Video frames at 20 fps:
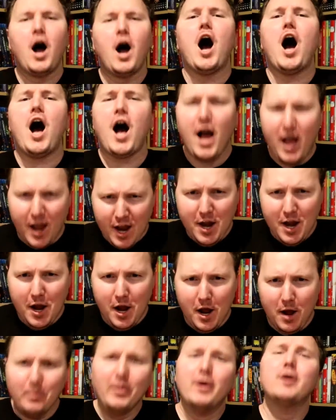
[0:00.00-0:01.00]
I
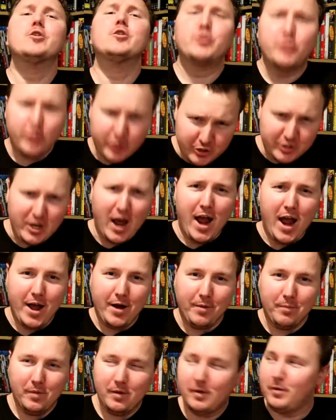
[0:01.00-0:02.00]
am
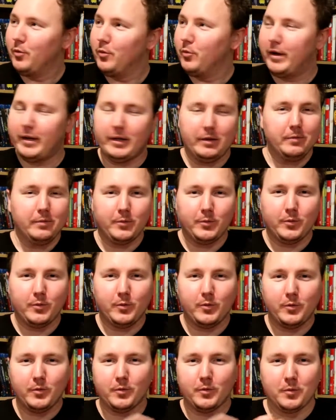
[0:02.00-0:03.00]
Shazam. Wait,
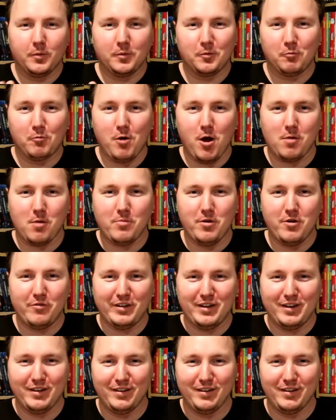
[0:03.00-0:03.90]
wrong movie.